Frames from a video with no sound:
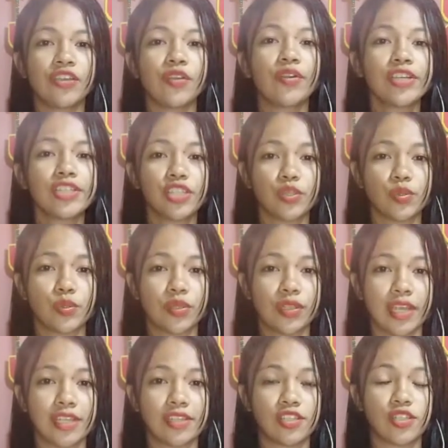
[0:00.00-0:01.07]
your
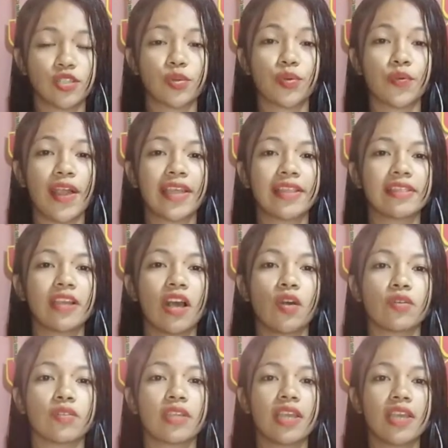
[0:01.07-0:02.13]
students to write
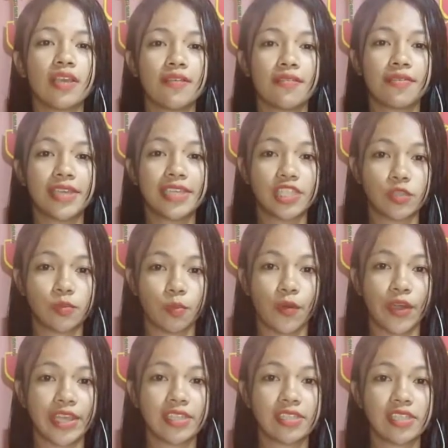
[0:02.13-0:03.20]
down these
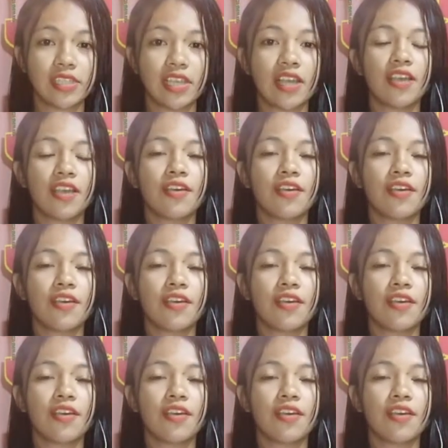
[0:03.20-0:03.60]
points